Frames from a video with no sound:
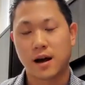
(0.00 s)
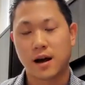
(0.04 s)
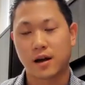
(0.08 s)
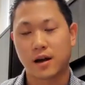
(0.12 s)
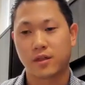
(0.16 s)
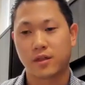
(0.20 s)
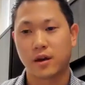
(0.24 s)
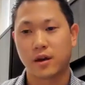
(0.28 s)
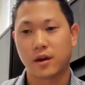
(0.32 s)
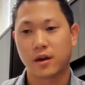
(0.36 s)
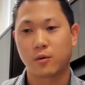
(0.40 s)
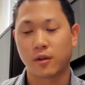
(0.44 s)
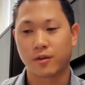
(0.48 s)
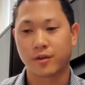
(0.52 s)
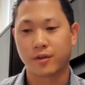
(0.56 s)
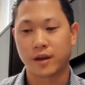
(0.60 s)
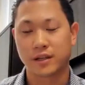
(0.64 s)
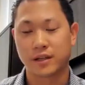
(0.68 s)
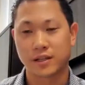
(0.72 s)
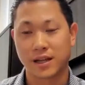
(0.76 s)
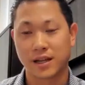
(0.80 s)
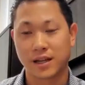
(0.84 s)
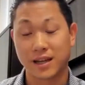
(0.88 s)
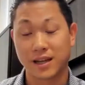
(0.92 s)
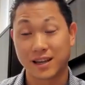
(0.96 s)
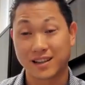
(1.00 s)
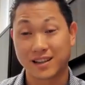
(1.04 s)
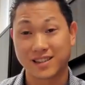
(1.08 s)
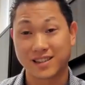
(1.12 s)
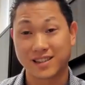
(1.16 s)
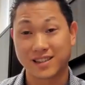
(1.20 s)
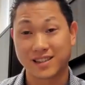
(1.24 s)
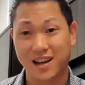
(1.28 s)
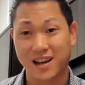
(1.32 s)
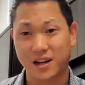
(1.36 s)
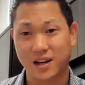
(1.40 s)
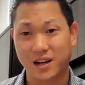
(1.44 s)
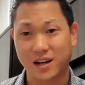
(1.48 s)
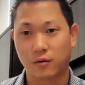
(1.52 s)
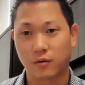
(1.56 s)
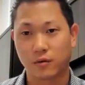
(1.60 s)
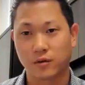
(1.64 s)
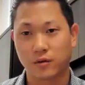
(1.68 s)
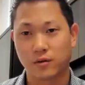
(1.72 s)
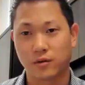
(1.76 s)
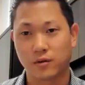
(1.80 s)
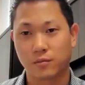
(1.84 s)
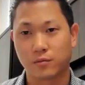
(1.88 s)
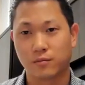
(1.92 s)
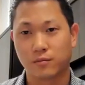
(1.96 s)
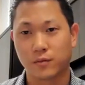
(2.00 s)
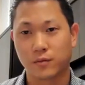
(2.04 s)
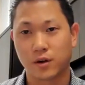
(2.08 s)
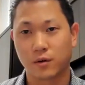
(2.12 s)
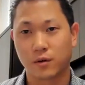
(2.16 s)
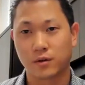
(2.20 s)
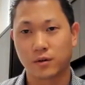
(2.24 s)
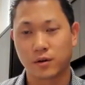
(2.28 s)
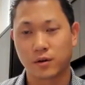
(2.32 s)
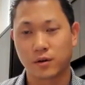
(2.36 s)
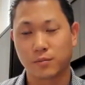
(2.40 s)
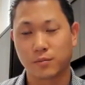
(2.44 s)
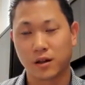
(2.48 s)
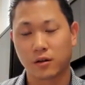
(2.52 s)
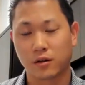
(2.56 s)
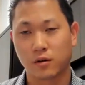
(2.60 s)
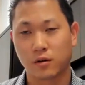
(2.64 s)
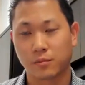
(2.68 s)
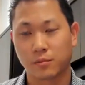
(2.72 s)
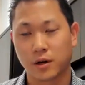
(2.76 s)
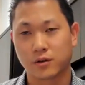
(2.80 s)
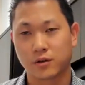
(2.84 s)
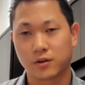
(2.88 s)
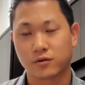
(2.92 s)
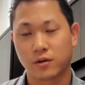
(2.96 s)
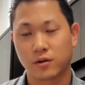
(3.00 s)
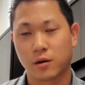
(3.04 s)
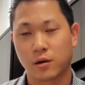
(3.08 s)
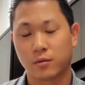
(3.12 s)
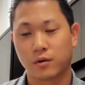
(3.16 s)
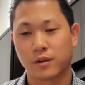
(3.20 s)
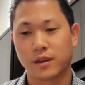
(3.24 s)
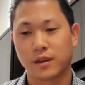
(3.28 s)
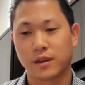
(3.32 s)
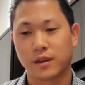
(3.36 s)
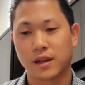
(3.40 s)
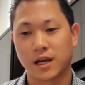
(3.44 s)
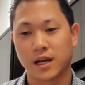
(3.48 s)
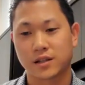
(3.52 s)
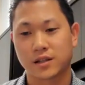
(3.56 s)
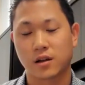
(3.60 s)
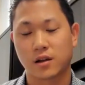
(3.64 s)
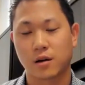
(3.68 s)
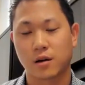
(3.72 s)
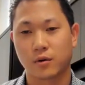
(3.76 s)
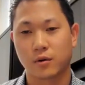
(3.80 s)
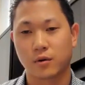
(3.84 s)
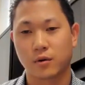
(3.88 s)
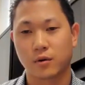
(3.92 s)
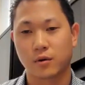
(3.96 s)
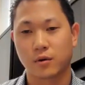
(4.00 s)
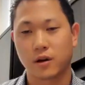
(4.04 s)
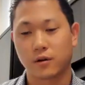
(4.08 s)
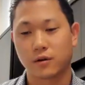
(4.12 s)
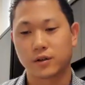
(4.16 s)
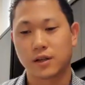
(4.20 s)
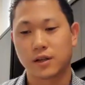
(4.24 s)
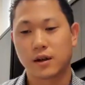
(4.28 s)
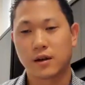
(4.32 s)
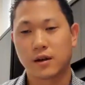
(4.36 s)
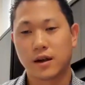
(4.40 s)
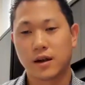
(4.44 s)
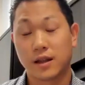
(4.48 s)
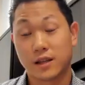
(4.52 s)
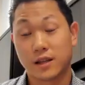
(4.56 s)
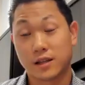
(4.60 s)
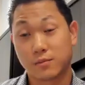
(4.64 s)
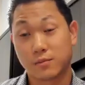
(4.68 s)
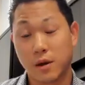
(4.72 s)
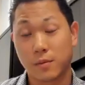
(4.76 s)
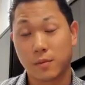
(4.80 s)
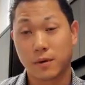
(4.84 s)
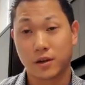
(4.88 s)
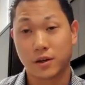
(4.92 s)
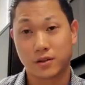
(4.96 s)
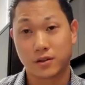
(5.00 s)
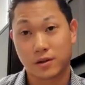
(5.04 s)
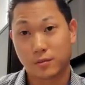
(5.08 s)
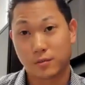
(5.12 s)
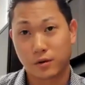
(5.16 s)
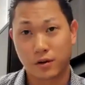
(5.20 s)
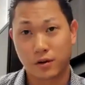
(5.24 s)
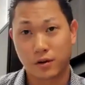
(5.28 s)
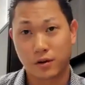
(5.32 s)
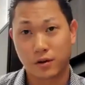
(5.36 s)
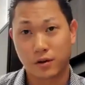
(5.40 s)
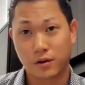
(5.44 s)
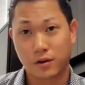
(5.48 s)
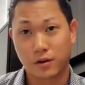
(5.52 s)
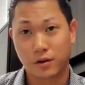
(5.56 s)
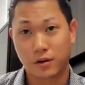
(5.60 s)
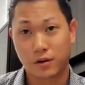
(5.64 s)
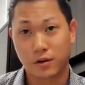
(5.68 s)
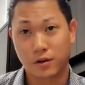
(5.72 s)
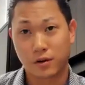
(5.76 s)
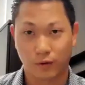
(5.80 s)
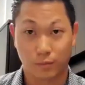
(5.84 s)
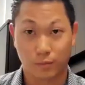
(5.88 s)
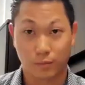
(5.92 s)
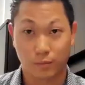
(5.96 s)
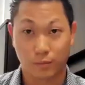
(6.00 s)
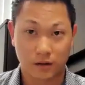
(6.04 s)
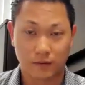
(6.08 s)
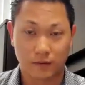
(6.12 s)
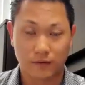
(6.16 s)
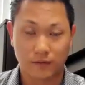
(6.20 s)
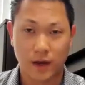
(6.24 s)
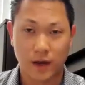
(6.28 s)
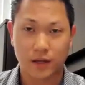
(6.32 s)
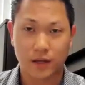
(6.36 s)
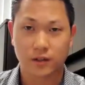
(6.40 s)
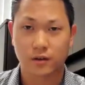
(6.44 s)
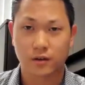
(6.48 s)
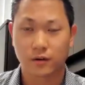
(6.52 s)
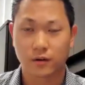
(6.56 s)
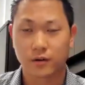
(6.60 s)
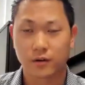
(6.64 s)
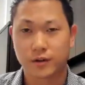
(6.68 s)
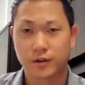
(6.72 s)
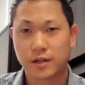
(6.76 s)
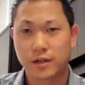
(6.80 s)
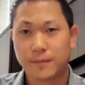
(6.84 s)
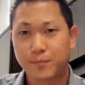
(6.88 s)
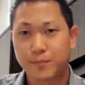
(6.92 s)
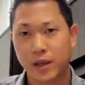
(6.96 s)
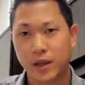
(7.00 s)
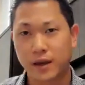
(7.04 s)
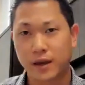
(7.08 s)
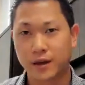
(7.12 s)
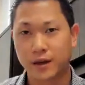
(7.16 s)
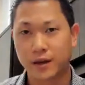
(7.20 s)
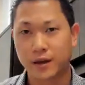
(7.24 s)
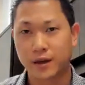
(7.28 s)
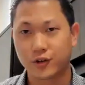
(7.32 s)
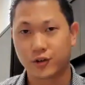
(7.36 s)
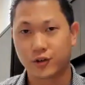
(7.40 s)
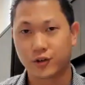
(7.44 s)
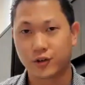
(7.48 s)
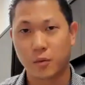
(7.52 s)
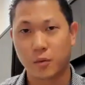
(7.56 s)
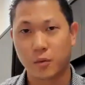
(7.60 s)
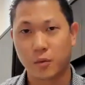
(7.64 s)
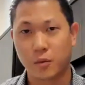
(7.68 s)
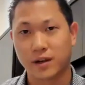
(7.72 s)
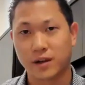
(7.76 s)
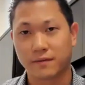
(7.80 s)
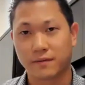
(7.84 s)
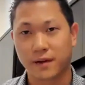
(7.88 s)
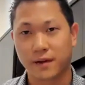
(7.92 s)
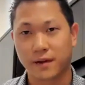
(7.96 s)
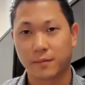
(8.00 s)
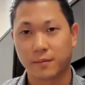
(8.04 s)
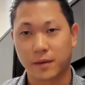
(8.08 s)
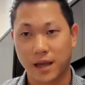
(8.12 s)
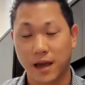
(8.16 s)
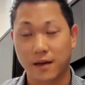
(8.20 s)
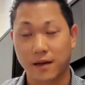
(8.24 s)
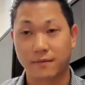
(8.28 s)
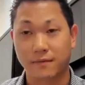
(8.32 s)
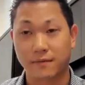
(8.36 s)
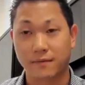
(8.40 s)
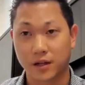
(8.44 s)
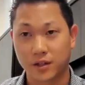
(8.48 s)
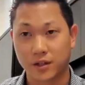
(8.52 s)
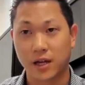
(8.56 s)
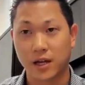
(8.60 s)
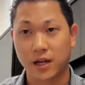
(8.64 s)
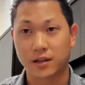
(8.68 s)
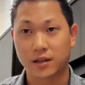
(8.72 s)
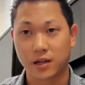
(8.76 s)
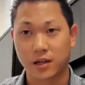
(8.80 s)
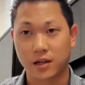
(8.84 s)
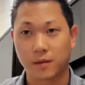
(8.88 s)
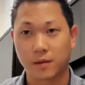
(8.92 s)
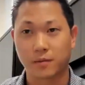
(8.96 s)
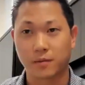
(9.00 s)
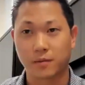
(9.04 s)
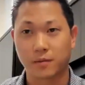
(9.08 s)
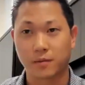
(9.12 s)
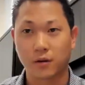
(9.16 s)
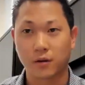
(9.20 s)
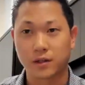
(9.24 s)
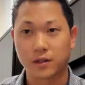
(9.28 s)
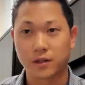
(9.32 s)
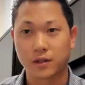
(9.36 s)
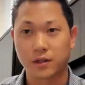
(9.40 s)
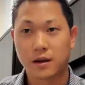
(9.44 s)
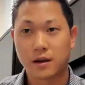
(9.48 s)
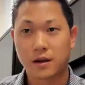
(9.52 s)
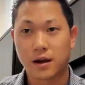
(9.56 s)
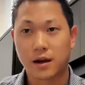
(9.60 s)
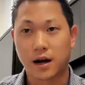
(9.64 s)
I think one of the things that is actually going to be a little bit of trouble in the next couple of years, and this may be some good news for potential investors, is your multifamily FHA type of loans.